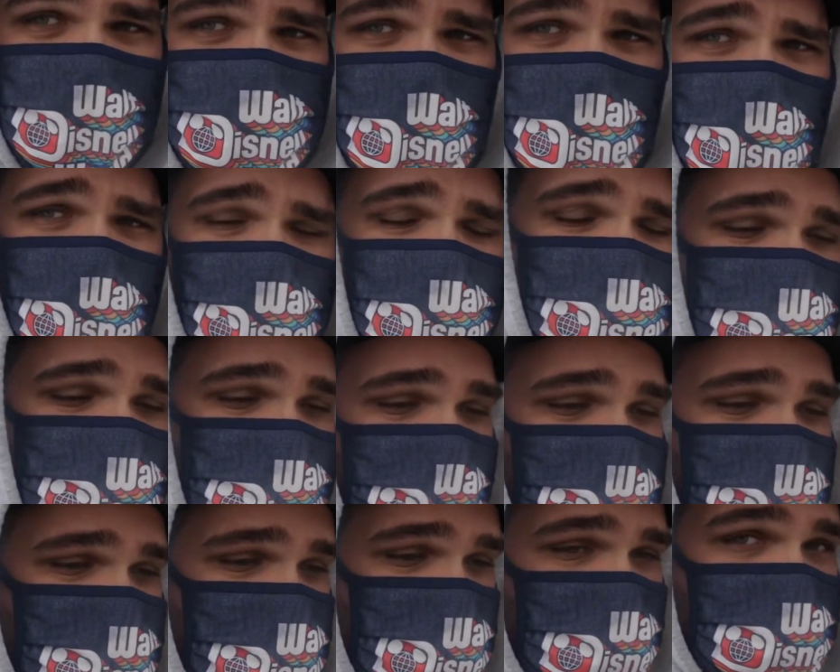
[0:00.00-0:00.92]
gonna wuss
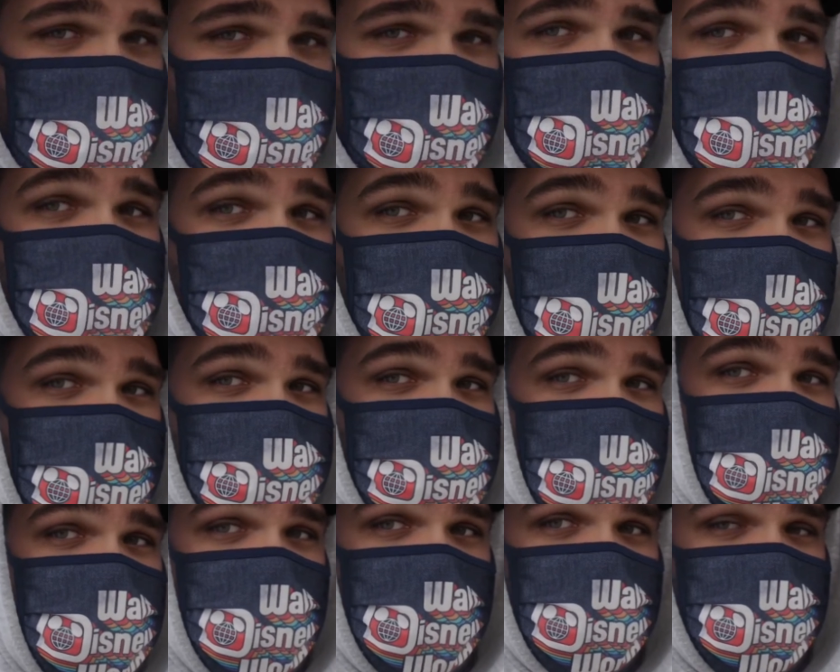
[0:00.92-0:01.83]
out and I'm gonna head back
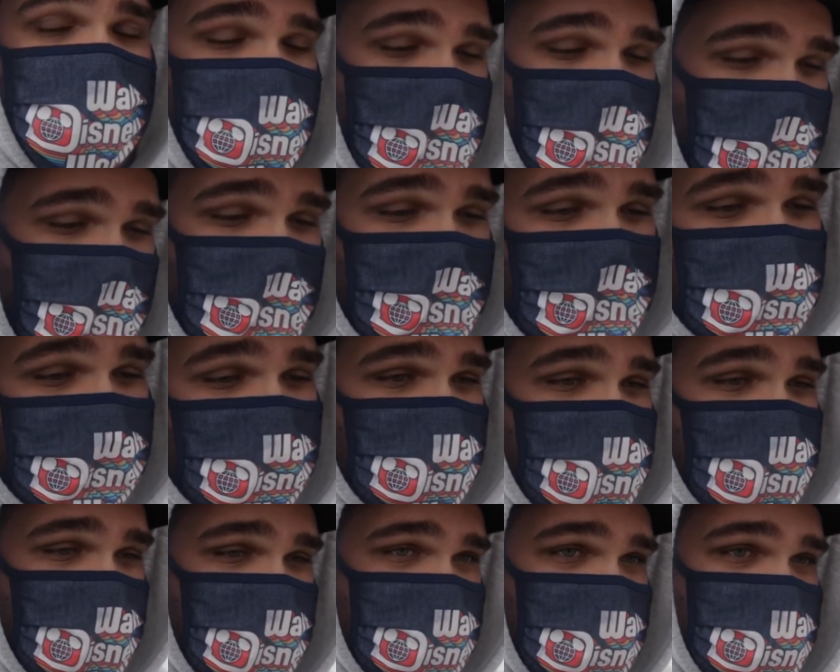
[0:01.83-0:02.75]
to the car. We're
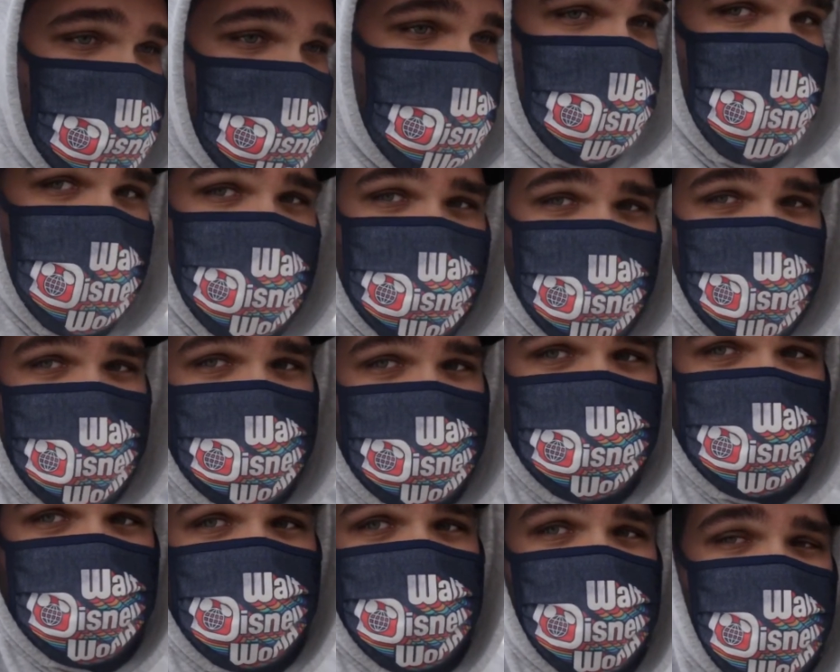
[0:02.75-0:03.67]
gonna end this video,
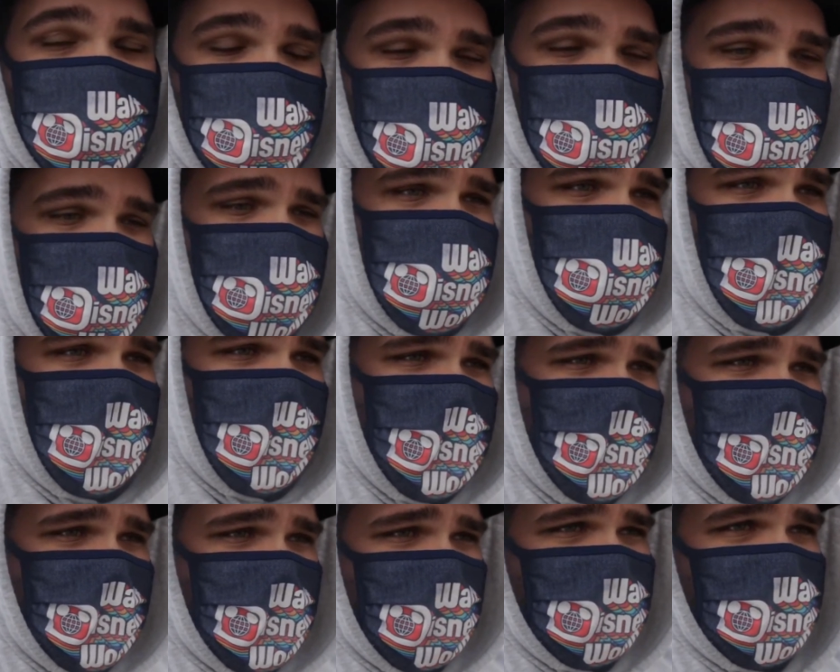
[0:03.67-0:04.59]
possibly show you
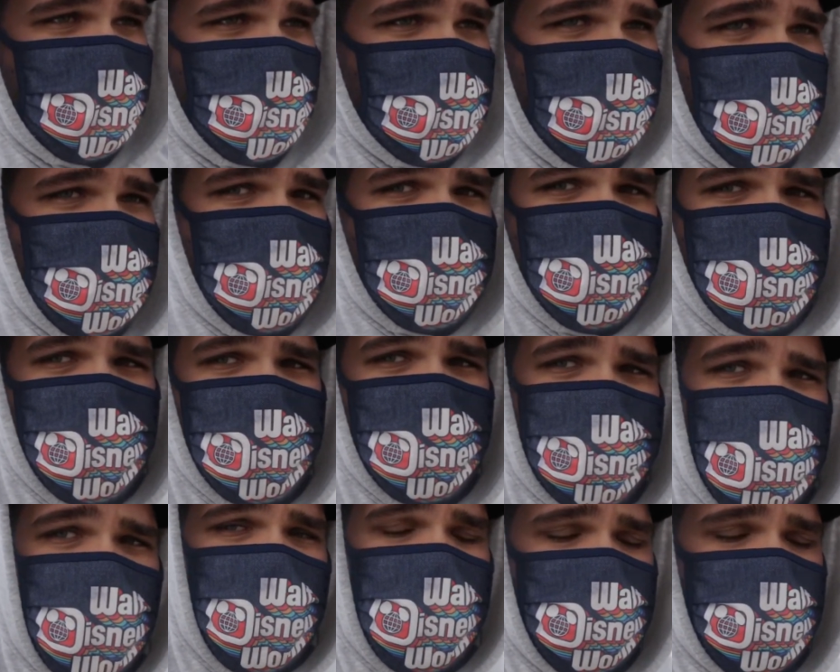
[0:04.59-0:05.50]
a little bit of the
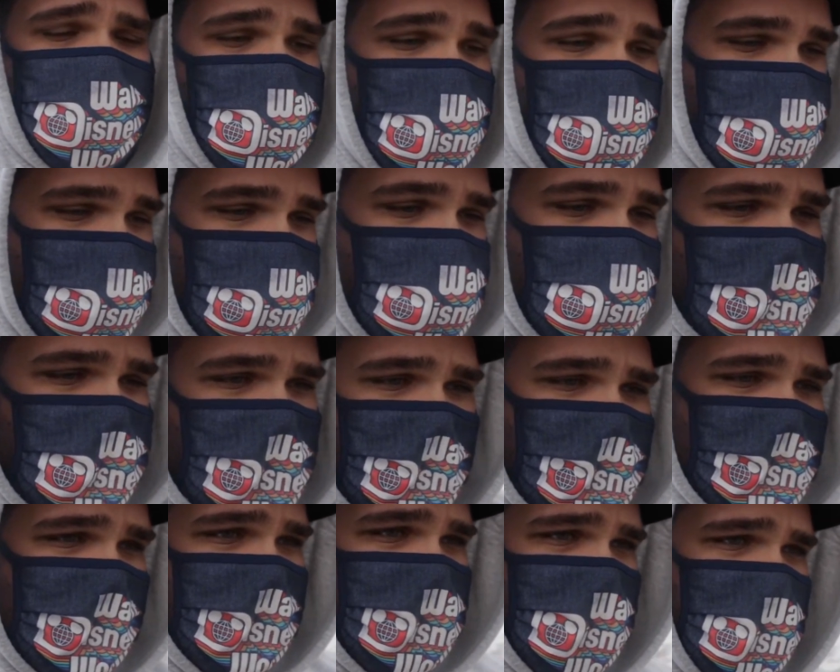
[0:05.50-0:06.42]
town
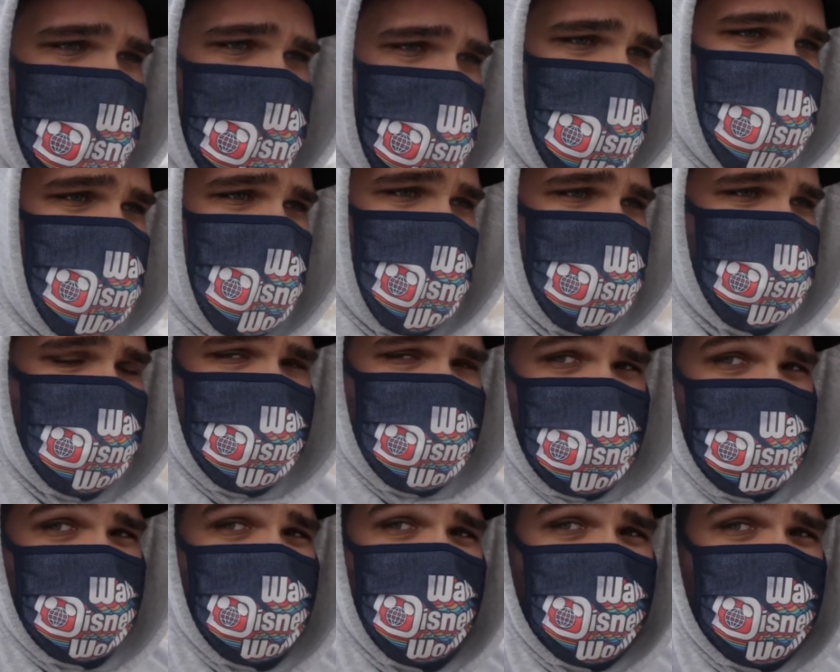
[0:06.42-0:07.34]
in Port Austin.
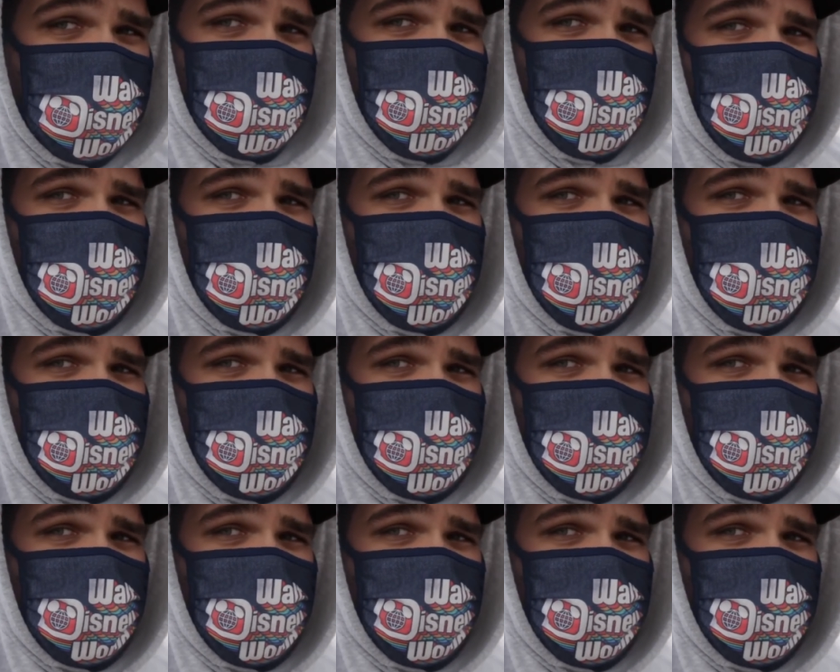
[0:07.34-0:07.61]
It's a wonderful